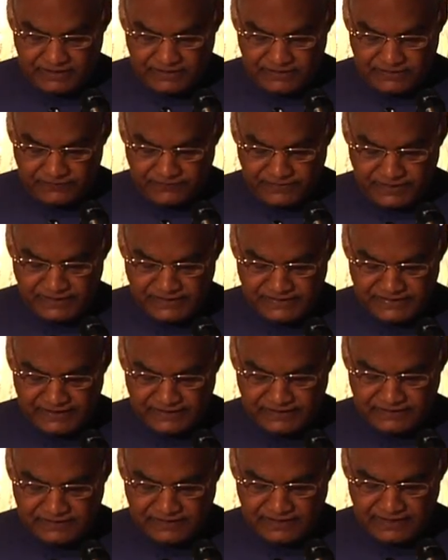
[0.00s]
Defense
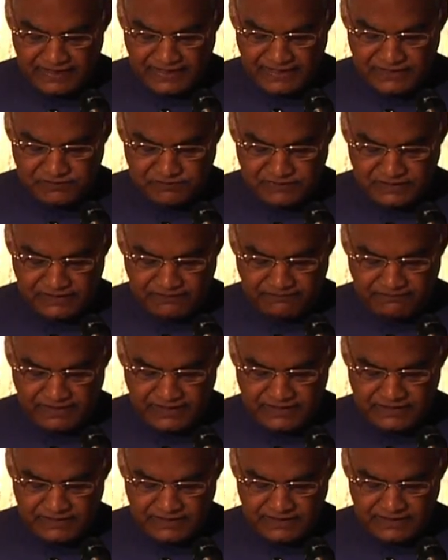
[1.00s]
sector has been a
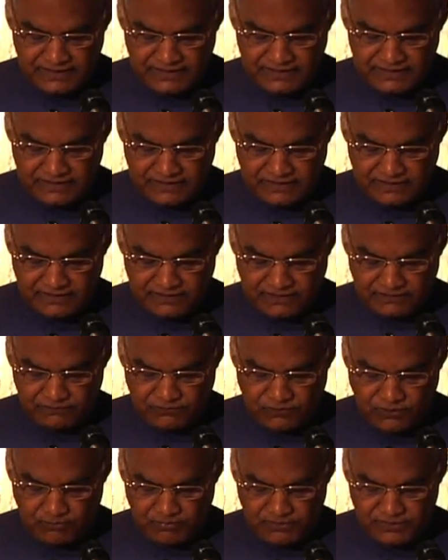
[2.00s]
vital area of
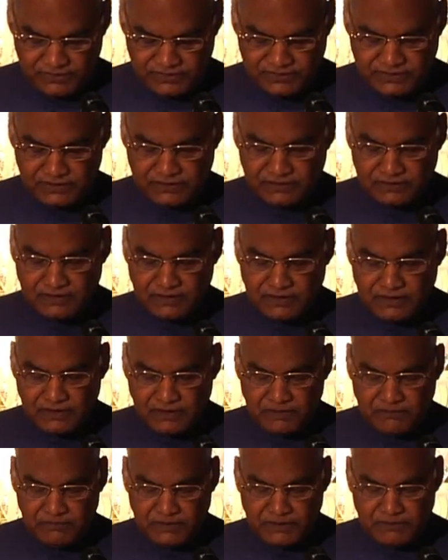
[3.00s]
cooperation
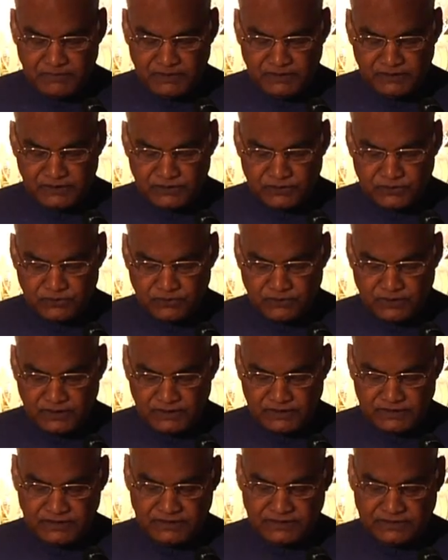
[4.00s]
between the two
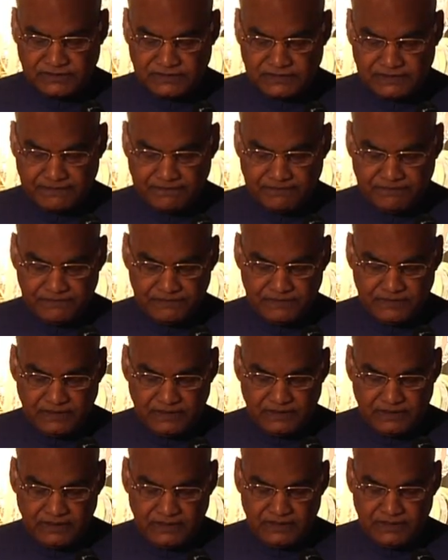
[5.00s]
countries.
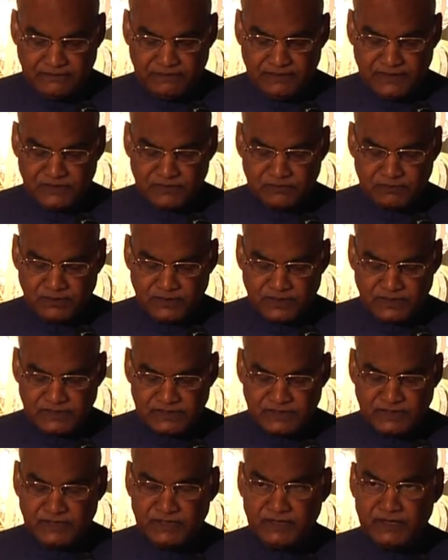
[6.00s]
Defense
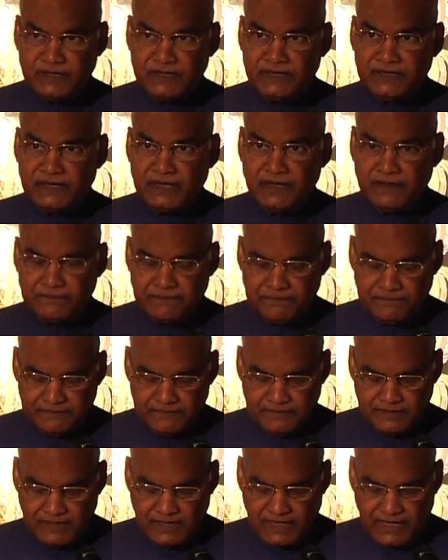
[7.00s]
production in India
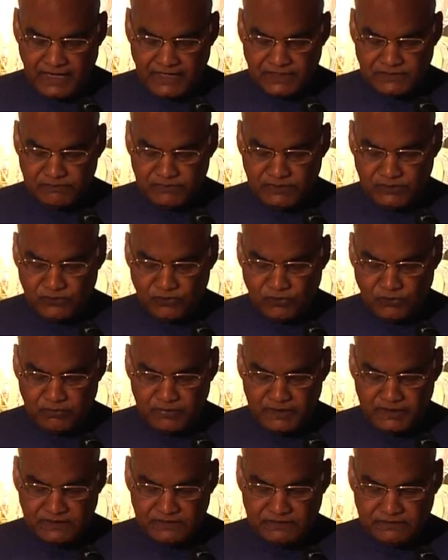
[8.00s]
has been
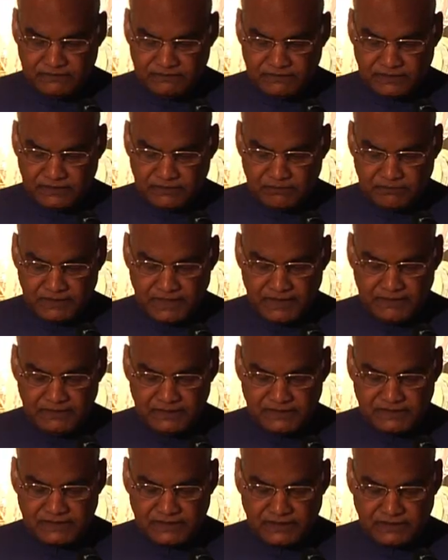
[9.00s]
opened for the
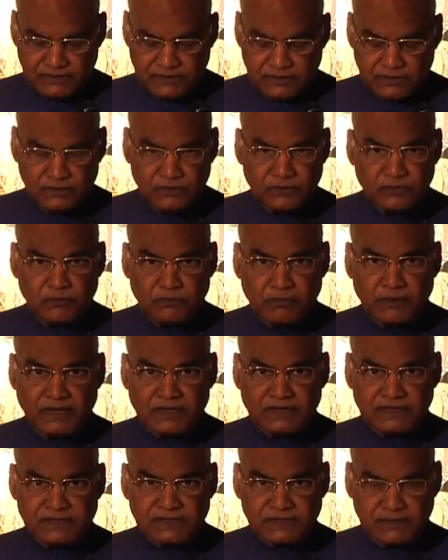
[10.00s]
private sector to
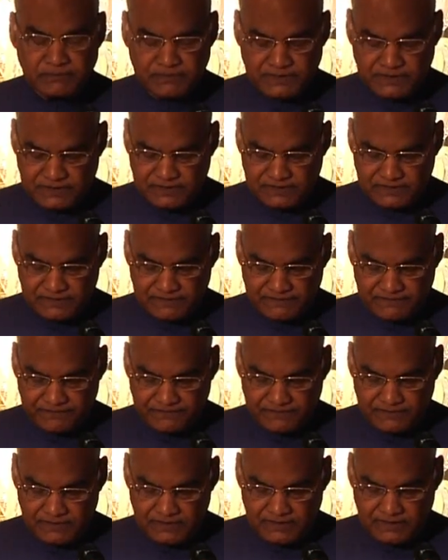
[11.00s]
participate.
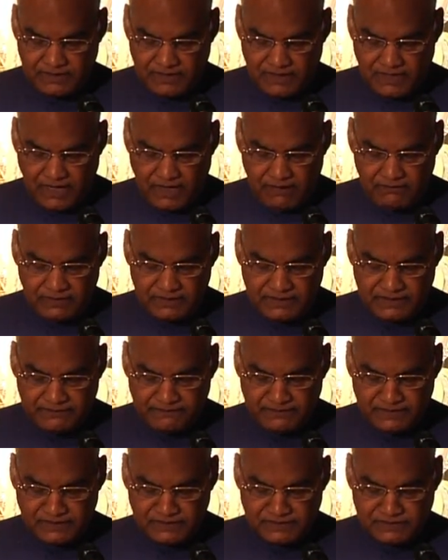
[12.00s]
Our
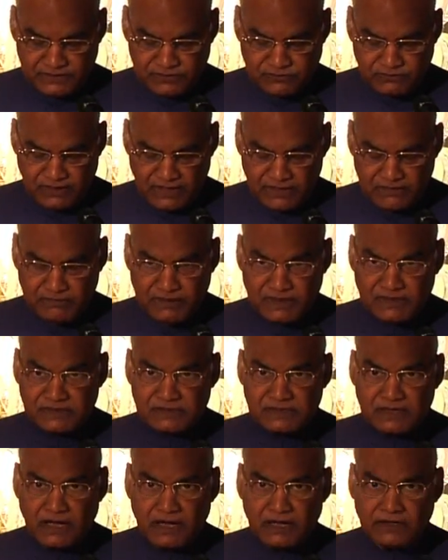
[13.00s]
defense
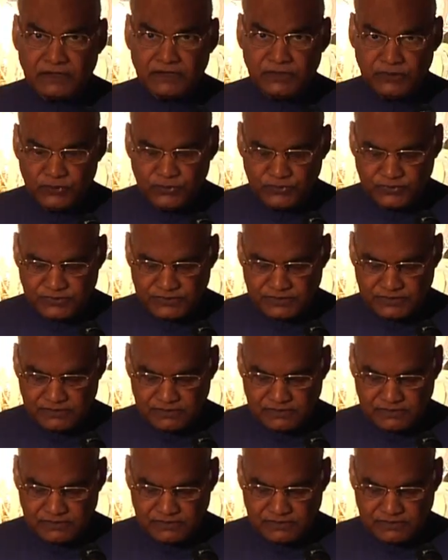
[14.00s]
requirements are huge